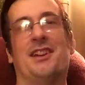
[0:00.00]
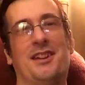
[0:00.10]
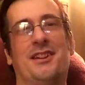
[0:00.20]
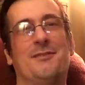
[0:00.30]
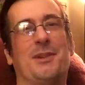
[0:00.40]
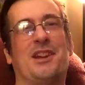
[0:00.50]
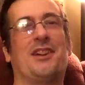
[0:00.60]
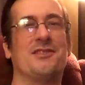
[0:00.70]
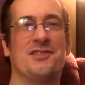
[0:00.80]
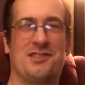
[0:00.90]

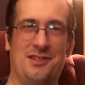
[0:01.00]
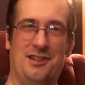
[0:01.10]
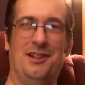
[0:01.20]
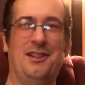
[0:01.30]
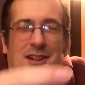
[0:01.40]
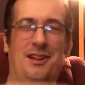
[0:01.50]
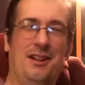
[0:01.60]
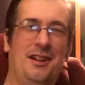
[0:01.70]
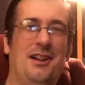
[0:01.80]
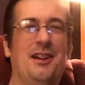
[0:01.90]
because
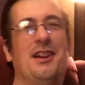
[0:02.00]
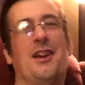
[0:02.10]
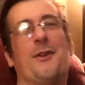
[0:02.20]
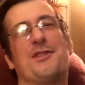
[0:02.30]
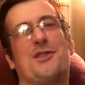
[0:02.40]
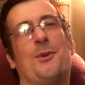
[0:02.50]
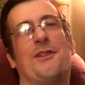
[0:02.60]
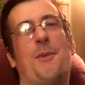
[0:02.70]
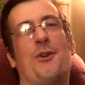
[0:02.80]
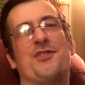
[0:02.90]
the soul of
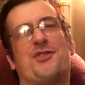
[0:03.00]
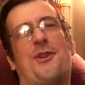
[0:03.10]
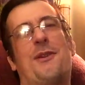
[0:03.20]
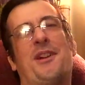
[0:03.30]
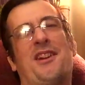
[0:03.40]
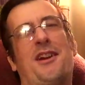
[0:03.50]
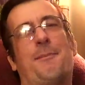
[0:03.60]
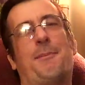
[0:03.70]
Martin Strum ended up in him